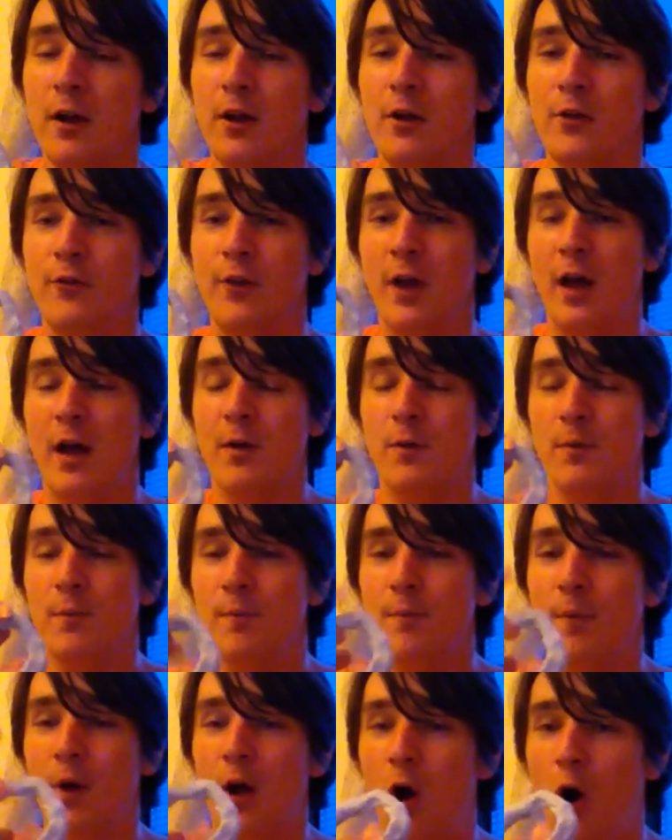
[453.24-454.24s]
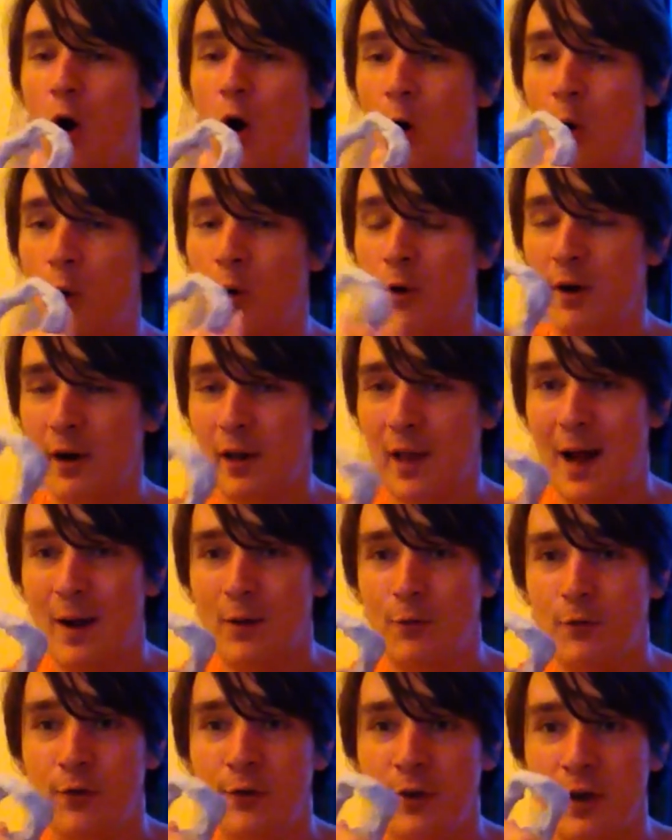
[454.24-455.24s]
So all we're
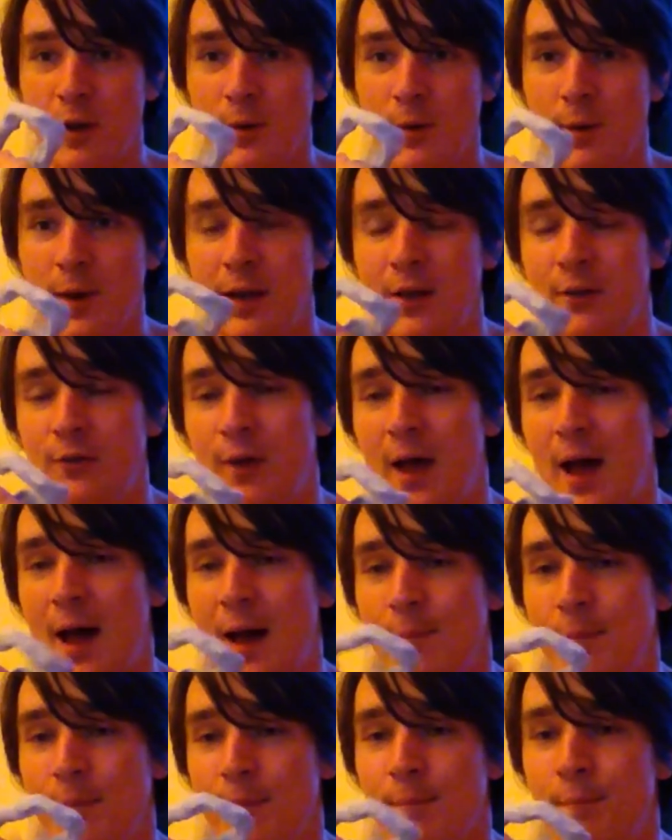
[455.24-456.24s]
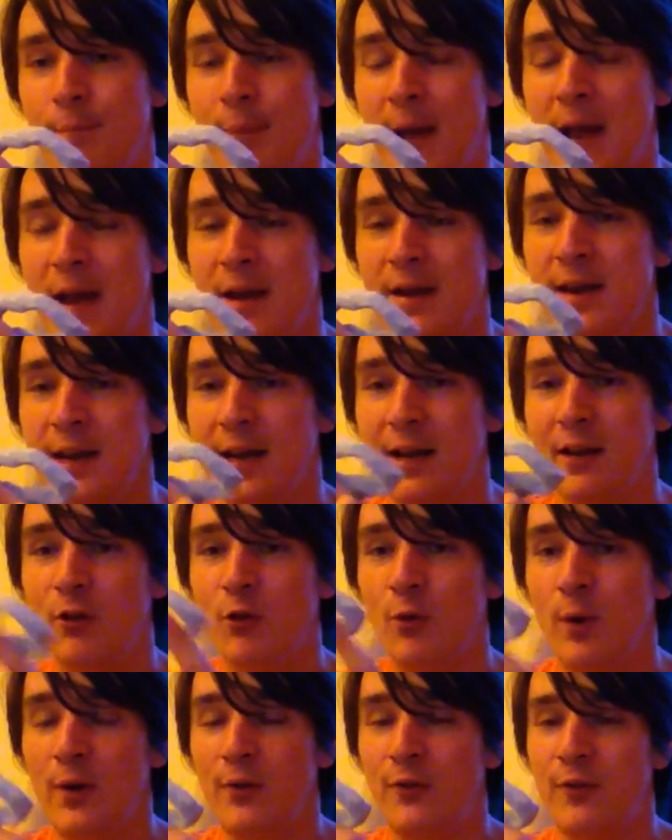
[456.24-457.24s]
allowed to do is bending and
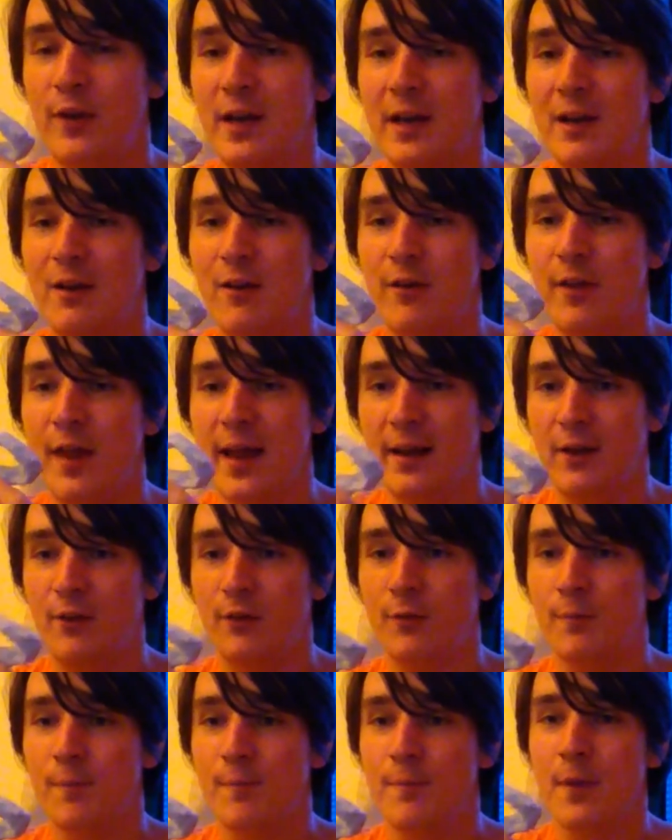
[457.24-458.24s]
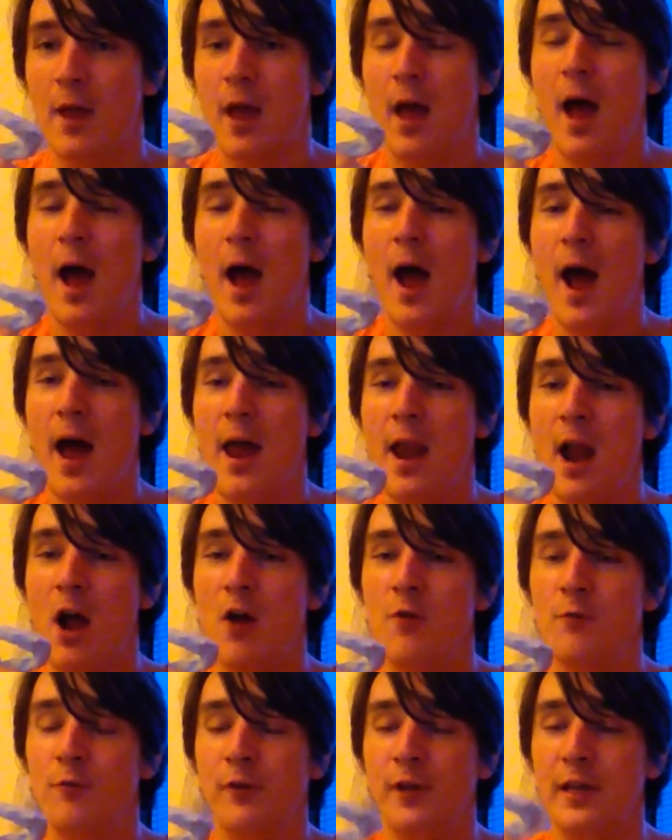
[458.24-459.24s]
twisting and things, and
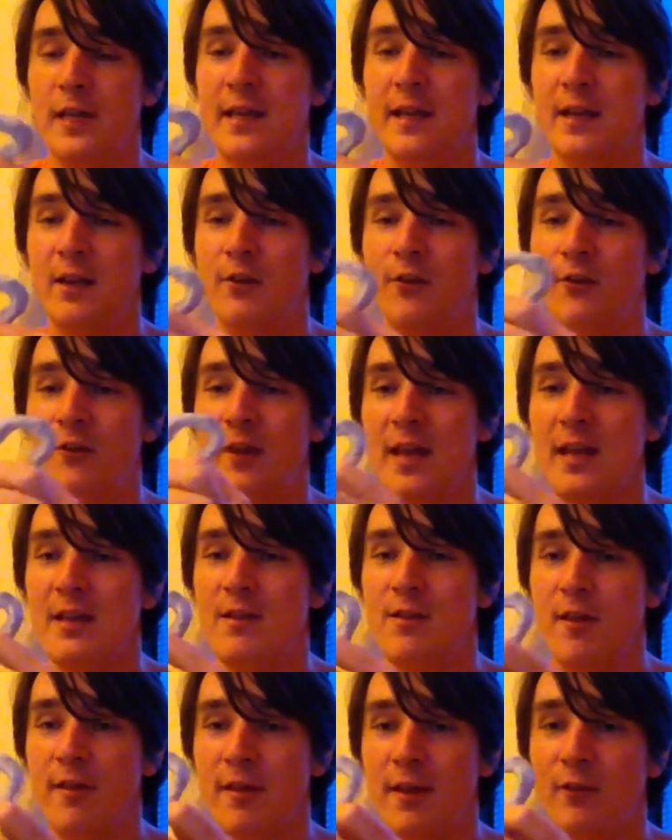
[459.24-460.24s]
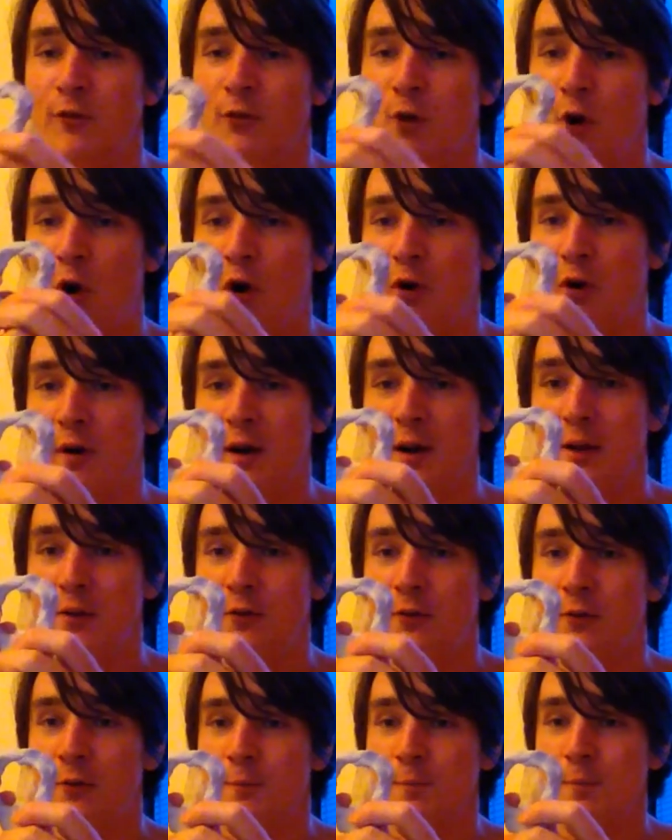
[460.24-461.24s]
hopefully you can see that this
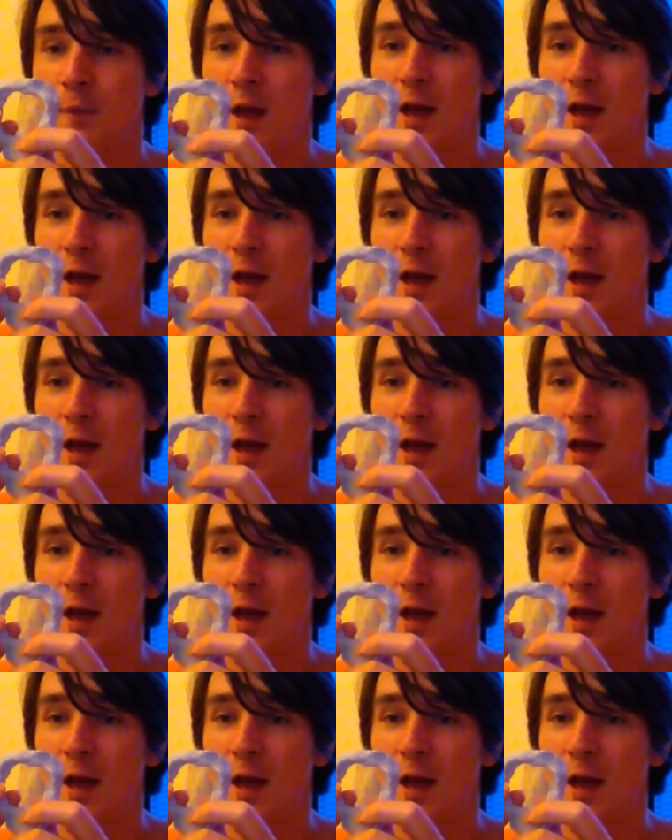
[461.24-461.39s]
torus